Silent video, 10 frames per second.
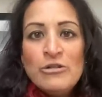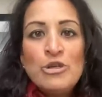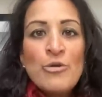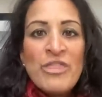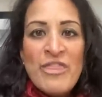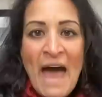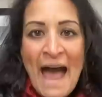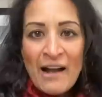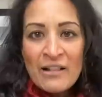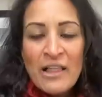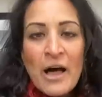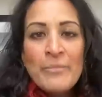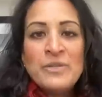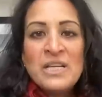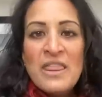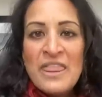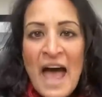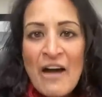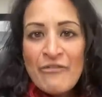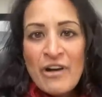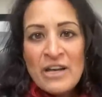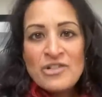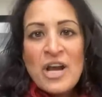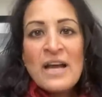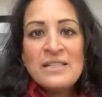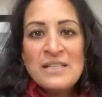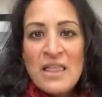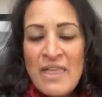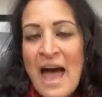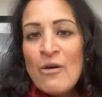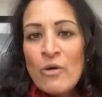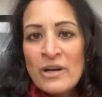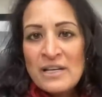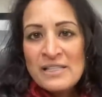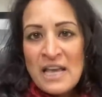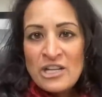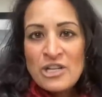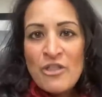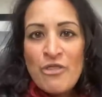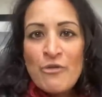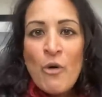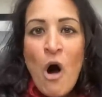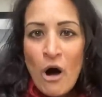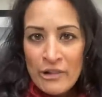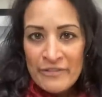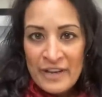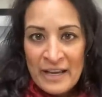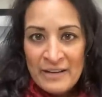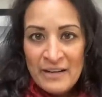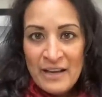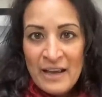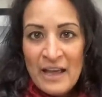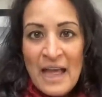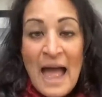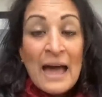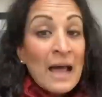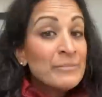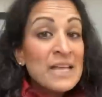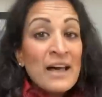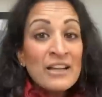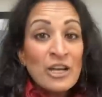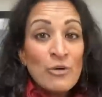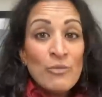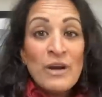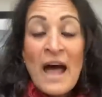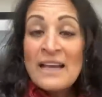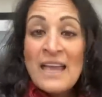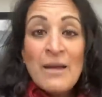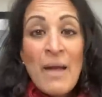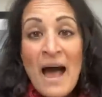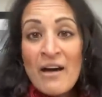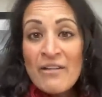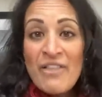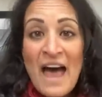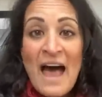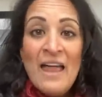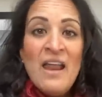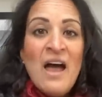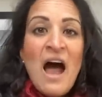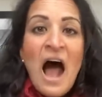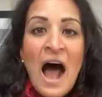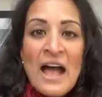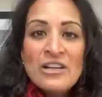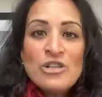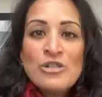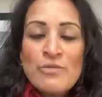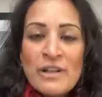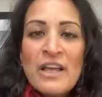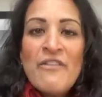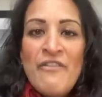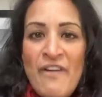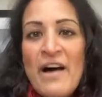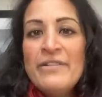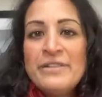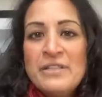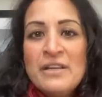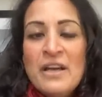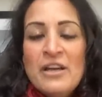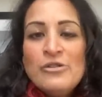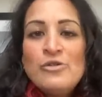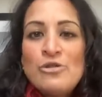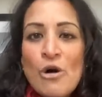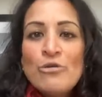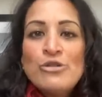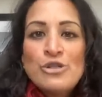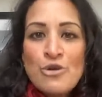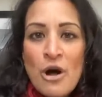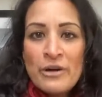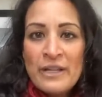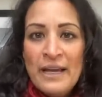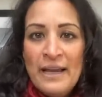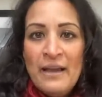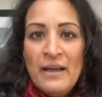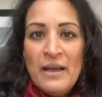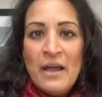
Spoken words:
to that club, to that franchise, to that organization through all of it. And I'm telling you, when I came out of that, I just really felt so strongly